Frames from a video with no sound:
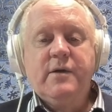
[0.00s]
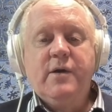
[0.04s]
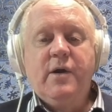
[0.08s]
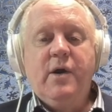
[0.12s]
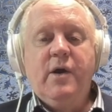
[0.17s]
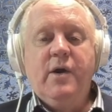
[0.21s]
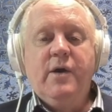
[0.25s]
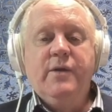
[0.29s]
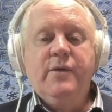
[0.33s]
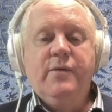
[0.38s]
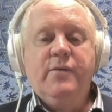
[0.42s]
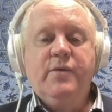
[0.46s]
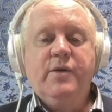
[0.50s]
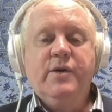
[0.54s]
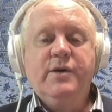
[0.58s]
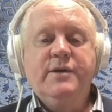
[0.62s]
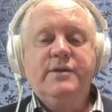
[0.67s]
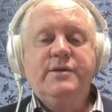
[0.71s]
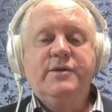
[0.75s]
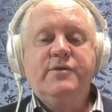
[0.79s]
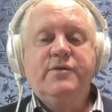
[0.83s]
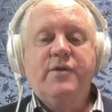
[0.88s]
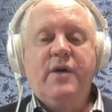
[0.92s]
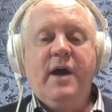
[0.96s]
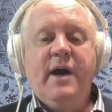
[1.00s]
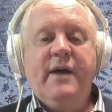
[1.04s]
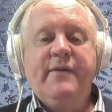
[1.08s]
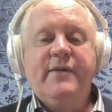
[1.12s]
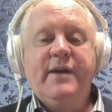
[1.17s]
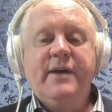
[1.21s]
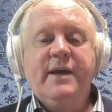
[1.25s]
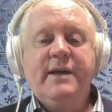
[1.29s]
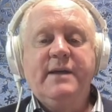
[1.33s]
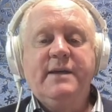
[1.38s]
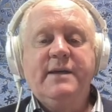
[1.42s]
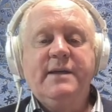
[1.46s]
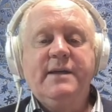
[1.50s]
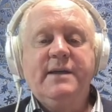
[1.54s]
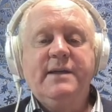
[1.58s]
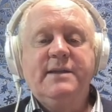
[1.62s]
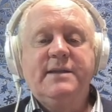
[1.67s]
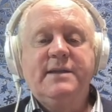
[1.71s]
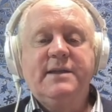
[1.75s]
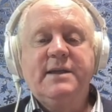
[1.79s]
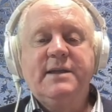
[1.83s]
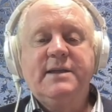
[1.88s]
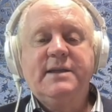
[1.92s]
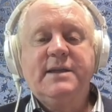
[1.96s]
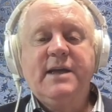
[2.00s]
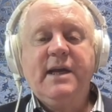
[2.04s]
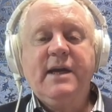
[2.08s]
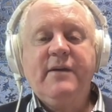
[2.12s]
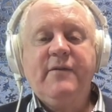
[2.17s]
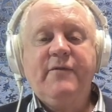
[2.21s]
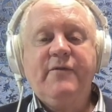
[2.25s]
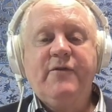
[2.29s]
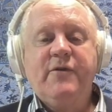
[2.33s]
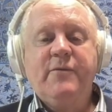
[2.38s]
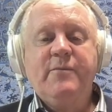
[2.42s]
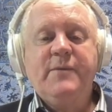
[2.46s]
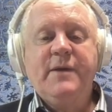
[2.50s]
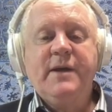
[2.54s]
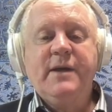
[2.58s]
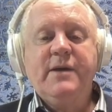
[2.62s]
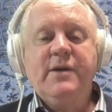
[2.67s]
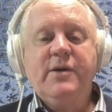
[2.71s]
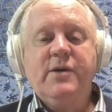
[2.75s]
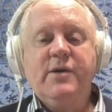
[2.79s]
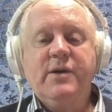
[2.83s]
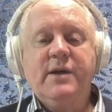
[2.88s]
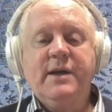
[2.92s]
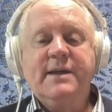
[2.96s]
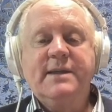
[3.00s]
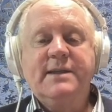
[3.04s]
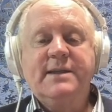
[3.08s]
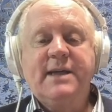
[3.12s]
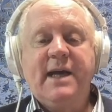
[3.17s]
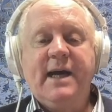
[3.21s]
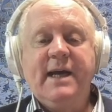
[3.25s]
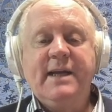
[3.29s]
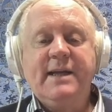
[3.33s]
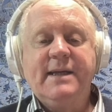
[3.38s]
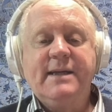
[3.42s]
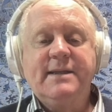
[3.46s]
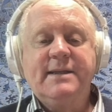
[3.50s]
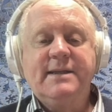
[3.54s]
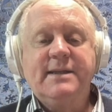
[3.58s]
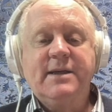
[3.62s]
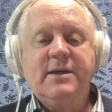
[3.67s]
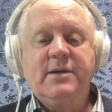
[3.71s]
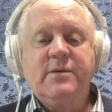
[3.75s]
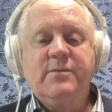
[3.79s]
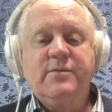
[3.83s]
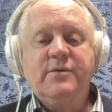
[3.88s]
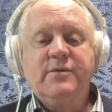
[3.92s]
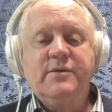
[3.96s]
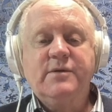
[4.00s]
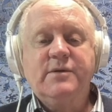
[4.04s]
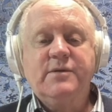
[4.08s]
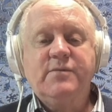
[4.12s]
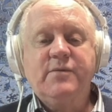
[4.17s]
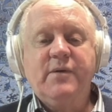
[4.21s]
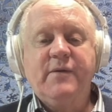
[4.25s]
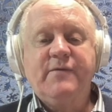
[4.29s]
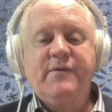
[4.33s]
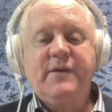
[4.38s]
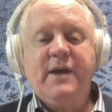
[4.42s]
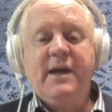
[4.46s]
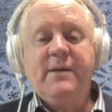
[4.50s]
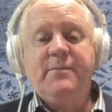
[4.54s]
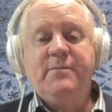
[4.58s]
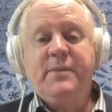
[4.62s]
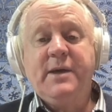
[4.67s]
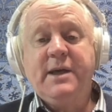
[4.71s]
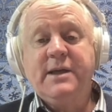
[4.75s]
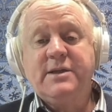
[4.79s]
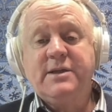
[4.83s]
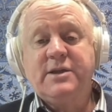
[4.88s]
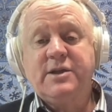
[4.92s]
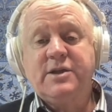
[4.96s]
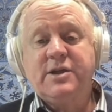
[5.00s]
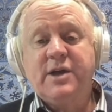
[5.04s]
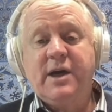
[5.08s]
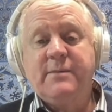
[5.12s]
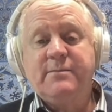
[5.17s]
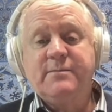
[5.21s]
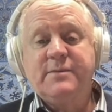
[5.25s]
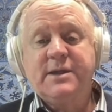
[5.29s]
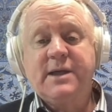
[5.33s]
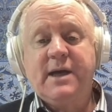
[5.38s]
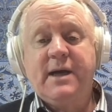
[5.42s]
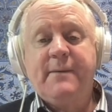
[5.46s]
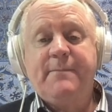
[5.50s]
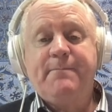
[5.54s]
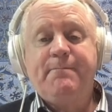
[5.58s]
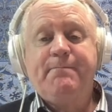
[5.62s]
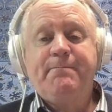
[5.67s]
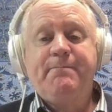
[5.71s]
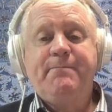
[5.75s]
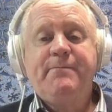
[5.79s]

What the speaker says: on the word driving is distinct from the earlier salient syllables with their pitch jumps up.